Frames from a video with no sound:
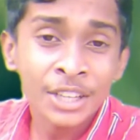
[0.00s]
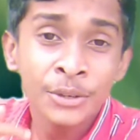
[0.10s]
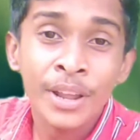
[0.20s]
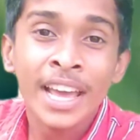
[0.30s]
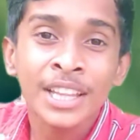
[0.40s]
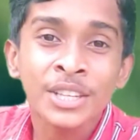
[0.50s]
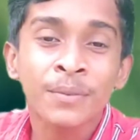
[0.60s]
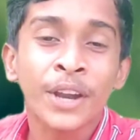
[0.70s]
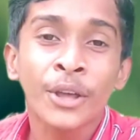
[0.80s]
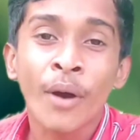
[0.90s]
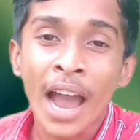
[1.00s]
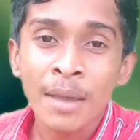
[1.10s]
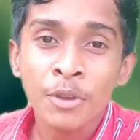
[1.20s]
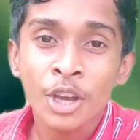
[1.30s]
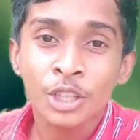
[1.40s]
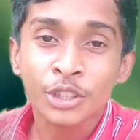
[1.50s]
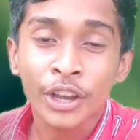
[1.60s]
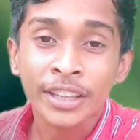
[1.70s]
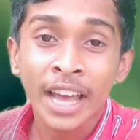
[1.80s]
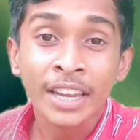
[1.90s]
and today in this video I am going to
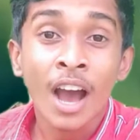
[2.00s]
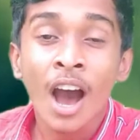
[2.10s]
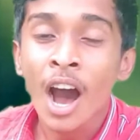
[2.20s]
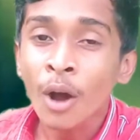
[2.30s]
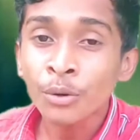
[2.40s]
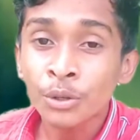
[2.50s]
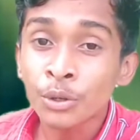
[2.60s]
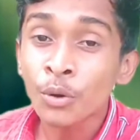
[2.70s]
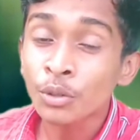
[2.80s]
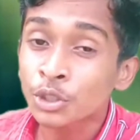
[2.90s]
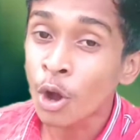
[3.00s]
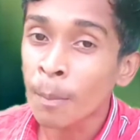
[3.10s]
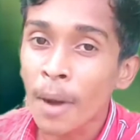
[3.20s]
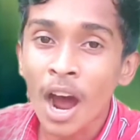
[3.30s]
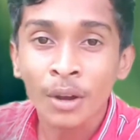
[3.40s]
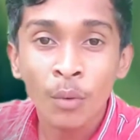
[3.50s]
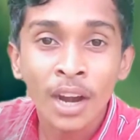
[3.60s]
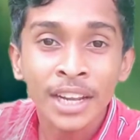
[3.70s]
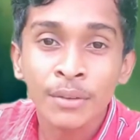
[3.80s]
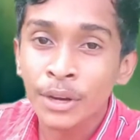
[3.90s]
showing that how to stop
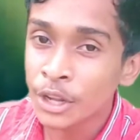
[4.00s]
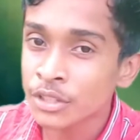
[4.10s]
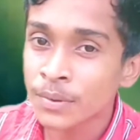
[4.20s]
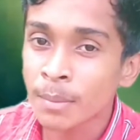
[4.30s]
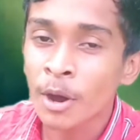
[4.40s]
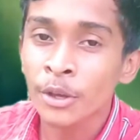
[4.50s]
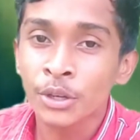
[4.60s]
unwanted videos from our